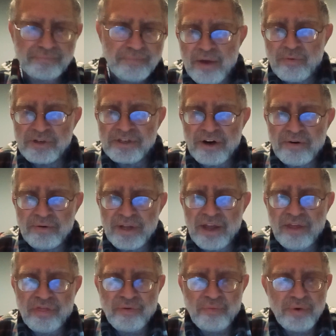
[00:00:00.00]
It was only
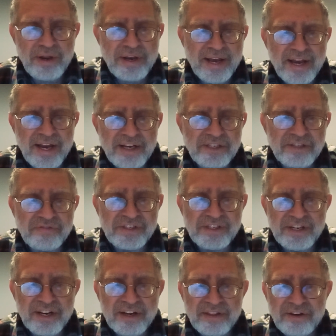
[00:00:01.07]
3 days of
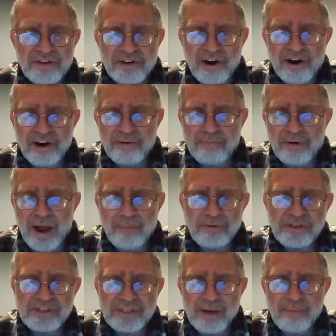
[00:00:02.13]
sitting in the dark,
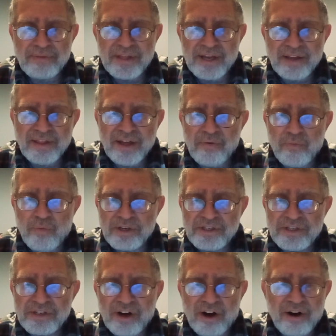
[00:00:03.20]
probably something that
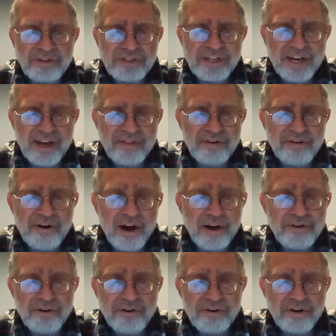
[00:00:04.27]
wasn't altogether
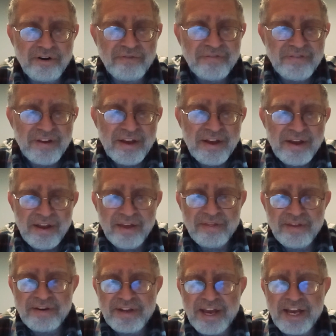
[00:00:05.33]
unheard of in
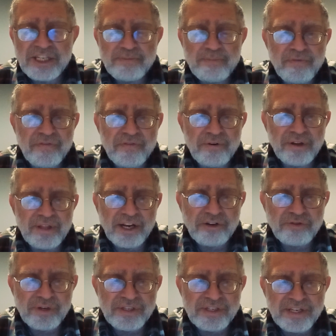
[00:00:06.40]
the days before
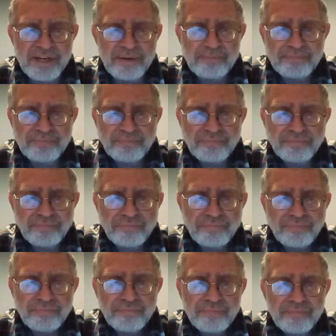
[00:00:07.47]
electricity.
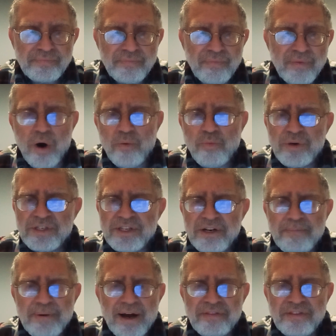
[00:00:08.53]
What was it
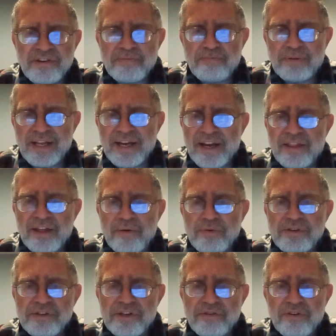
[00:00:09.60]
about this plague that
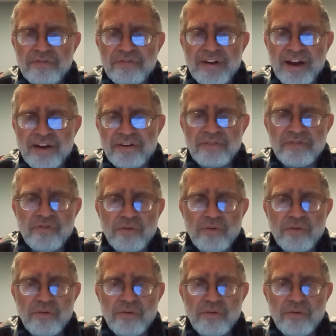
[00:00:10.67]
was so effective?